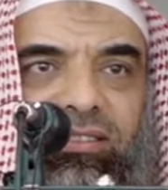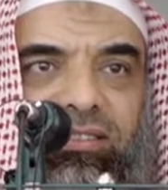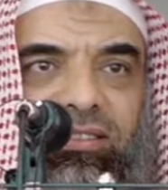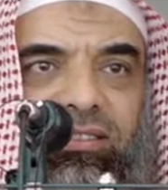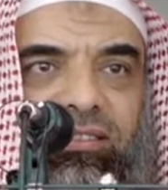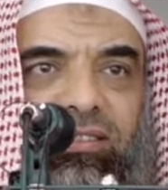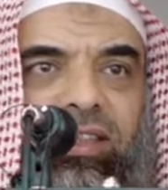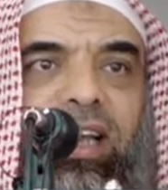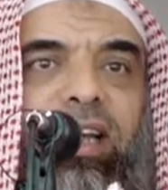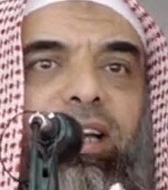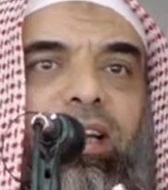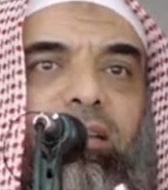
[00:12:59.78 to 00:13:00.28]

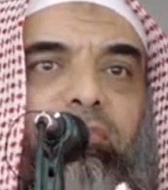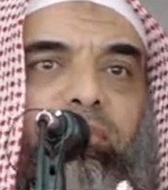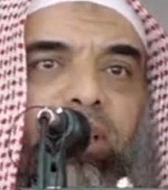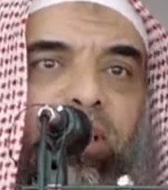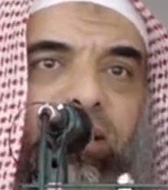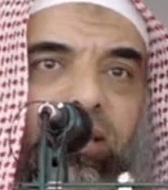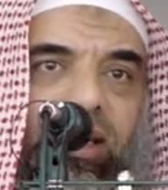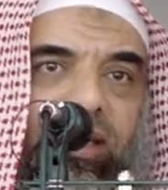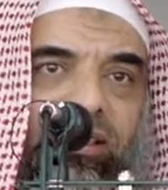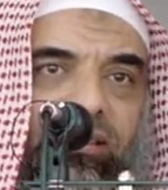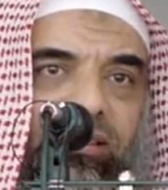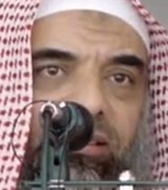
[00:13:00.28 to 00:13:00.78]
telling me
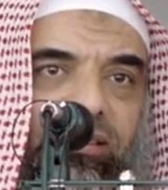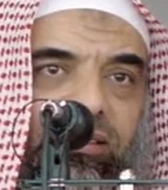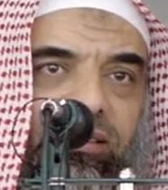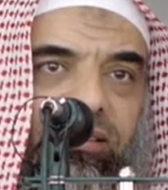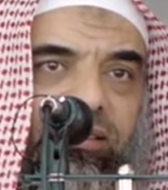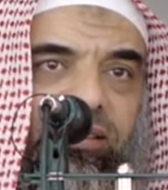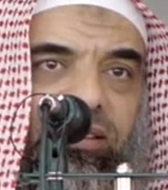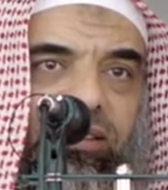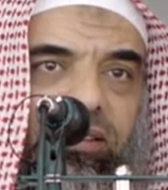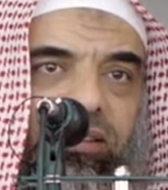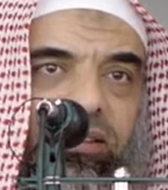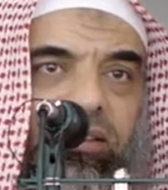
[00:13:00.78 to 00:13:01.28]
that,
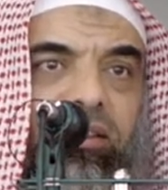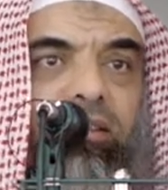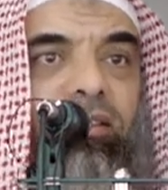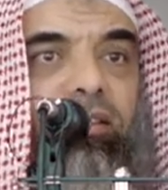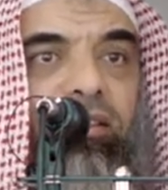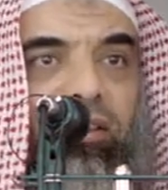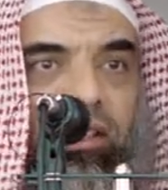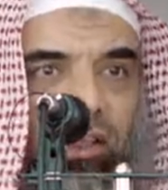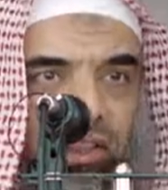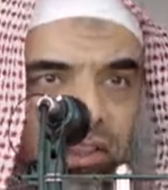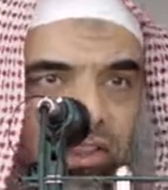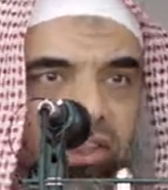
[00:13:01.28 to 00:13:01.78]

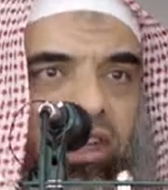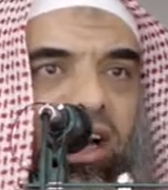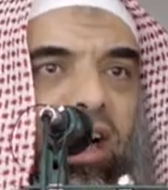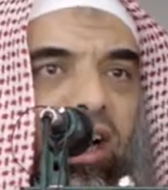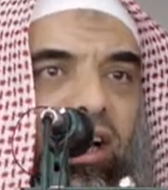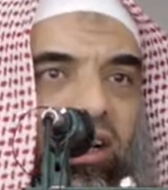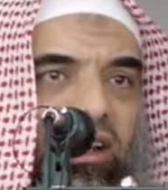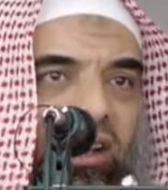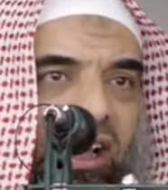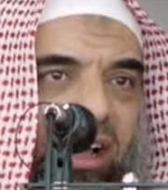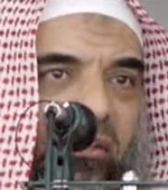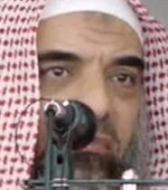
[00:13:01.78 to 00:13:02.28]

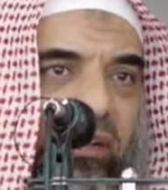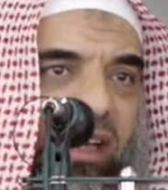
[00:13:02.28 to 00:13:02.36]
inshallah,